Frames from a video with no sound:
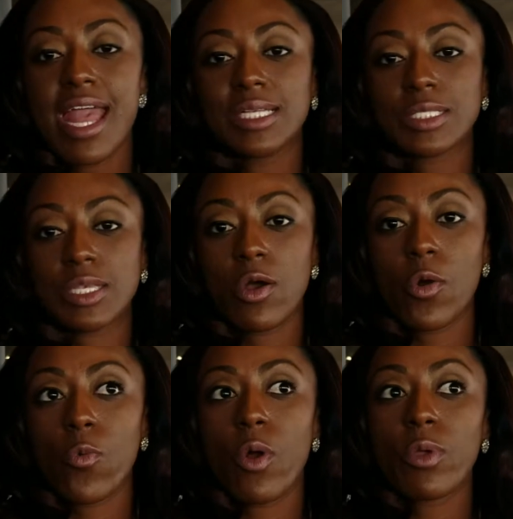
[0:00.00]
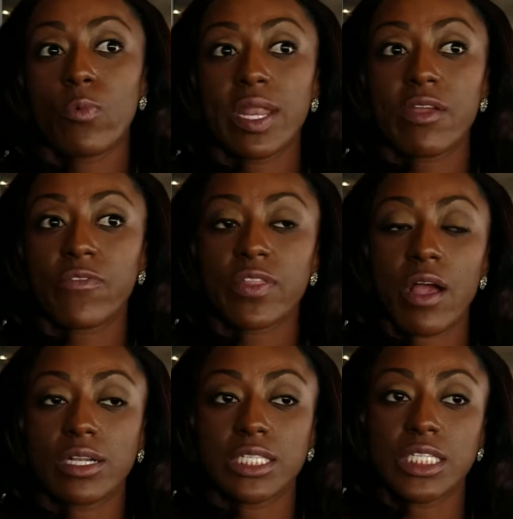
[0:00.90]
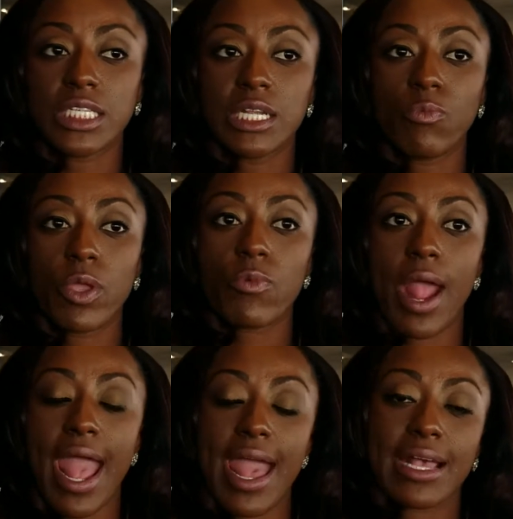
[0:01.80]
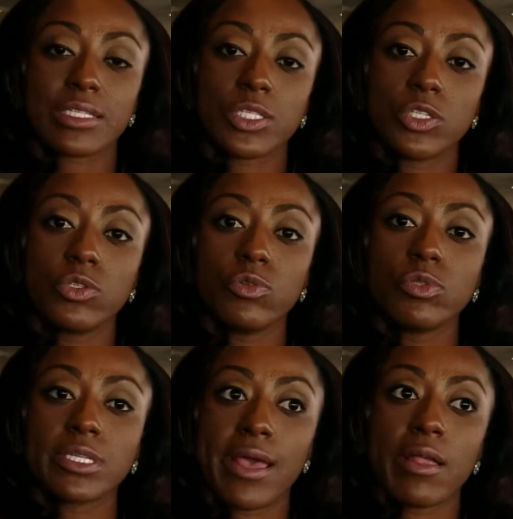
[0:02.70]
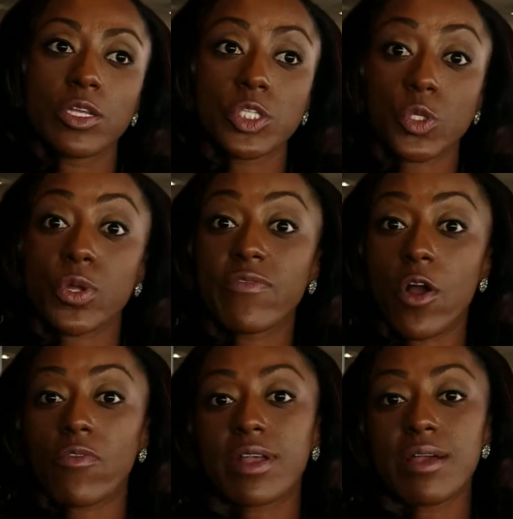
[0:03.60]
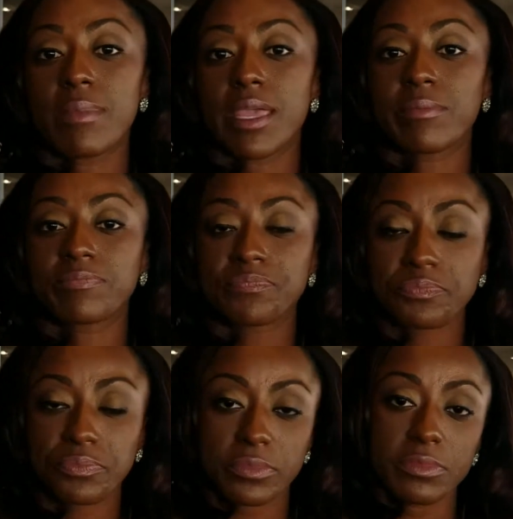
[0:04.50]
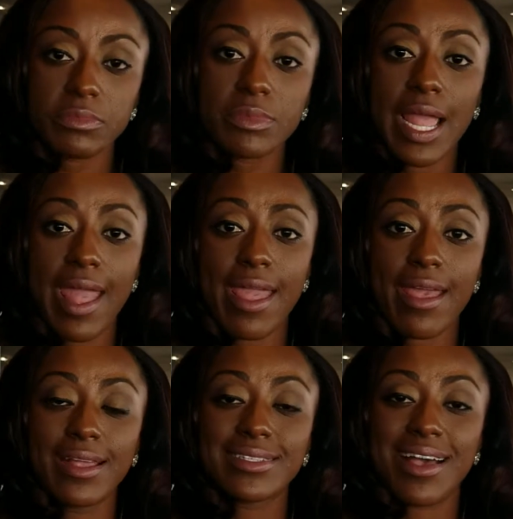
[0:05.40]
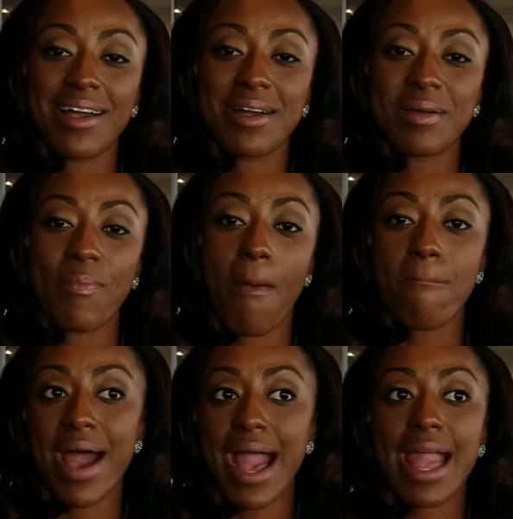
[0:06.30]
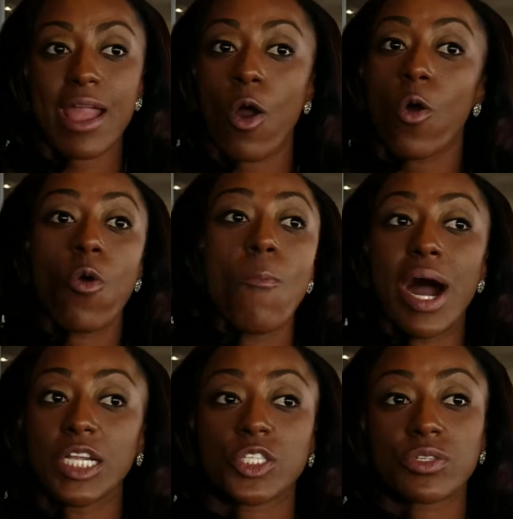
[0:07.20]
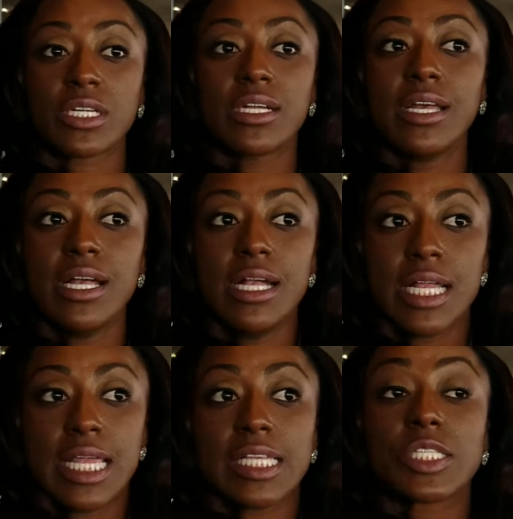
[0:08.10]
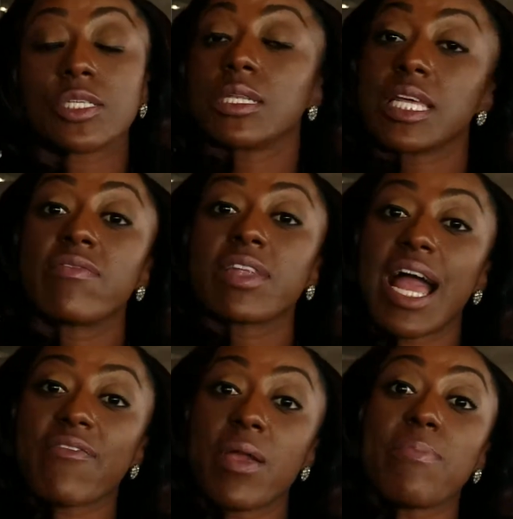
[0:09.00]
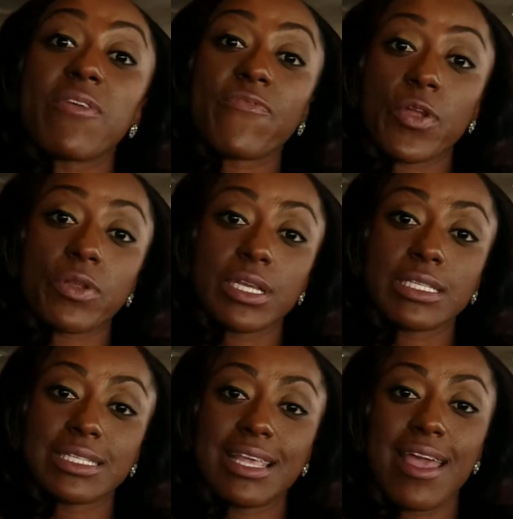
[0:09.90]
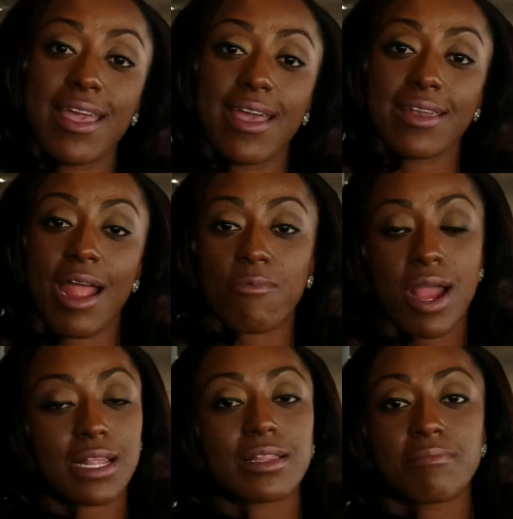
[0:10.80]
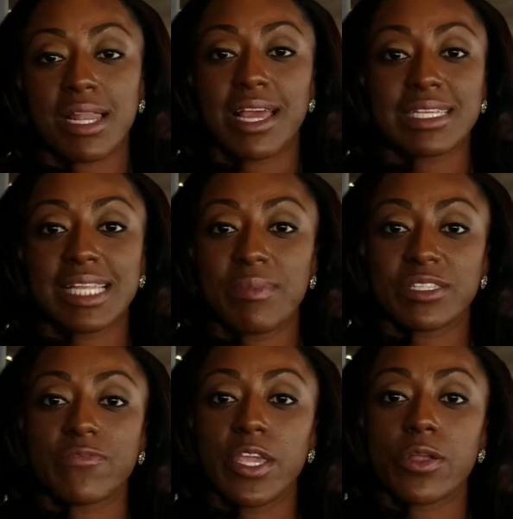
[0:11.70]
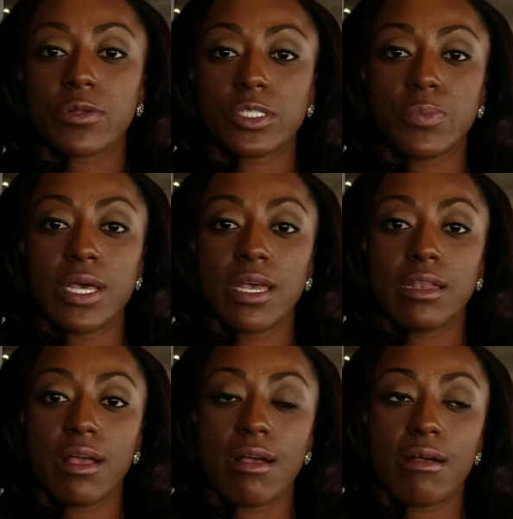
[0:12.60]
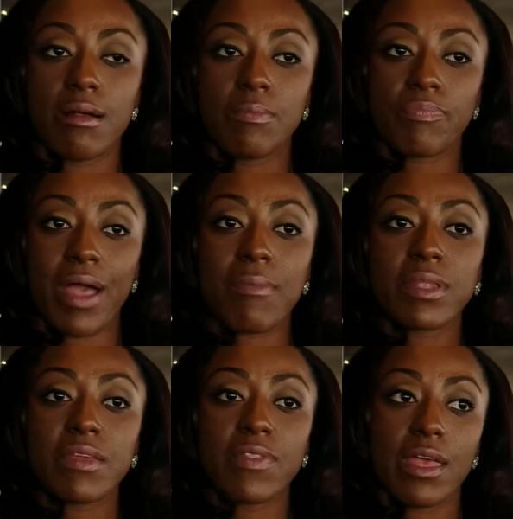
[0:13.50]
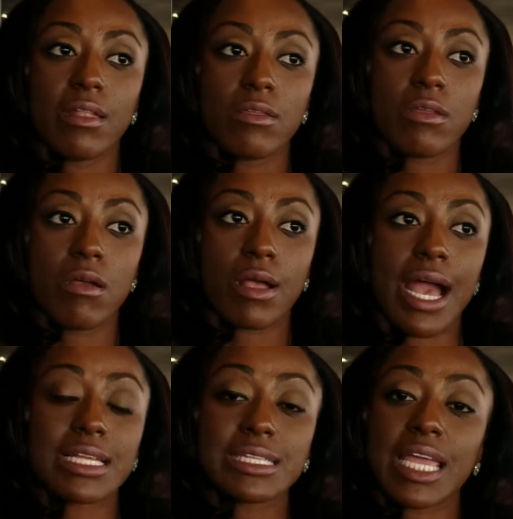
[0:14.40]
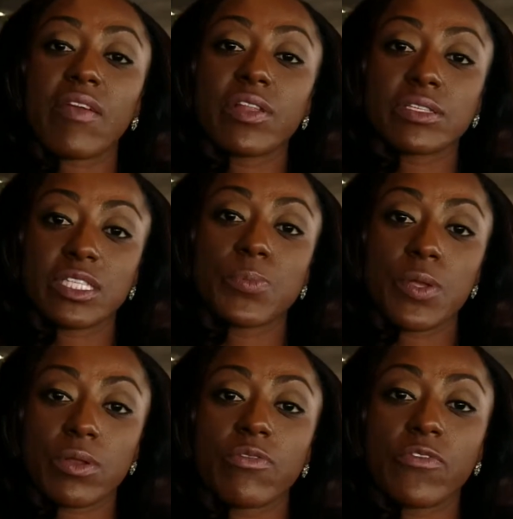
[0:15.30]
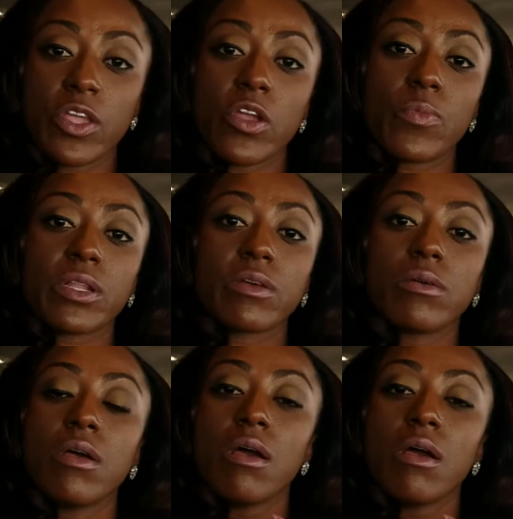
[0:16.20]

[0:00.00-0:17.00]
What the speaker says: And so when we went in for the audition, we were asked to tell a story of overcoming. And my whole mantra is to live life and be fearless. And ironically, my last name is Fears, but I believe that, God has not given us a spirit of fear, but a